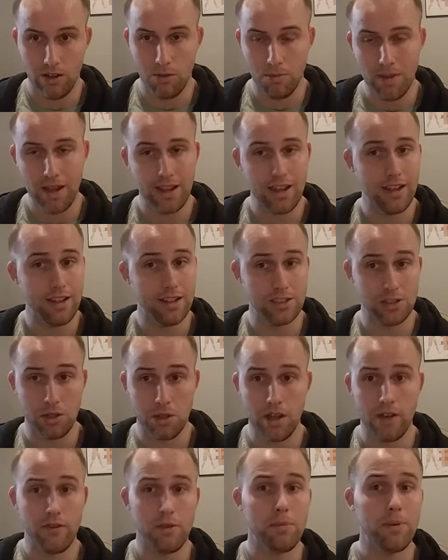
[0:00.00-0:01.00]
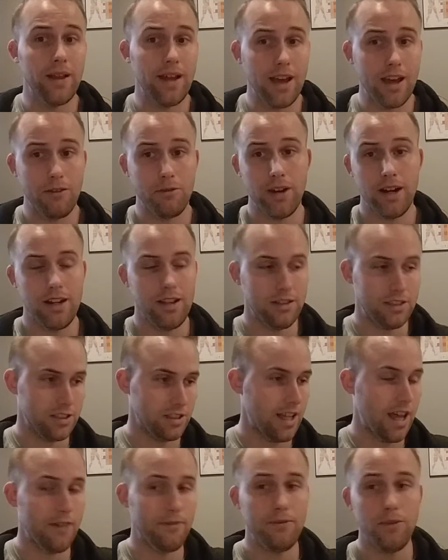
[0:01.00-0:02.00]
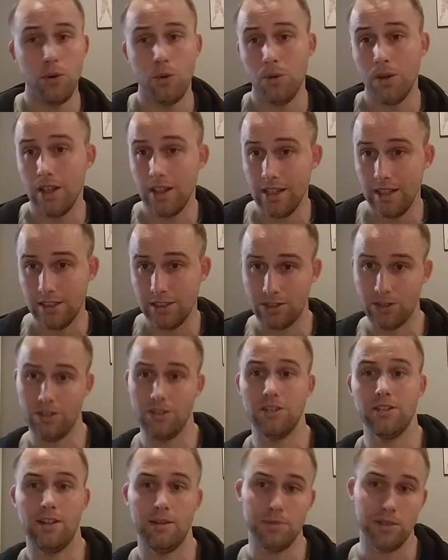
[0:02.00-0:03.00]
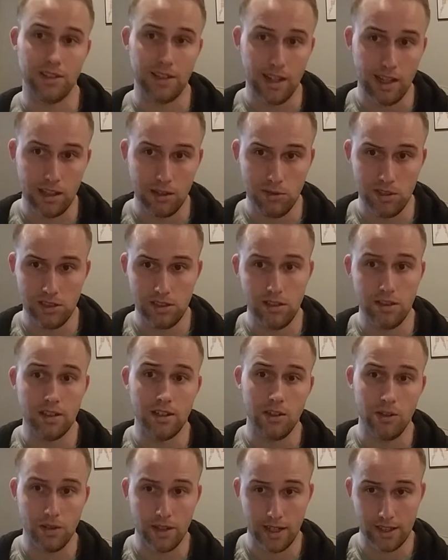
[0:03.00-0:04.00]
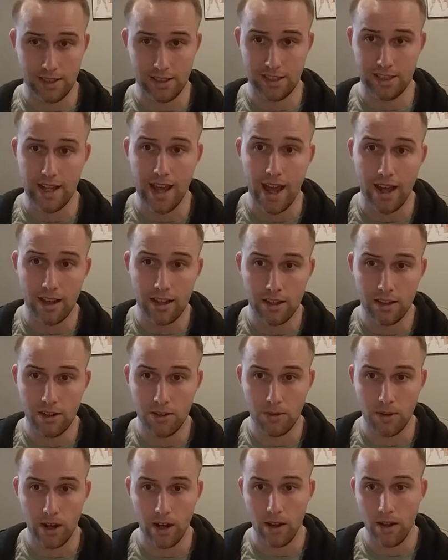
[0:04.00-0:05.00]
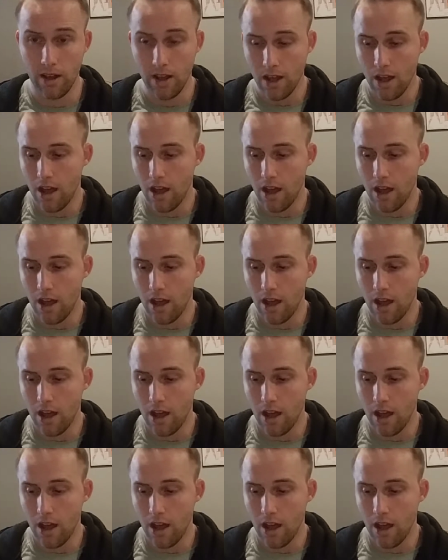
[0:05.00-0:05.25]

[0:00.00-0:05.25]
making so you have a plan ready, just have food at these certain times of day that we see that you like to snack, right?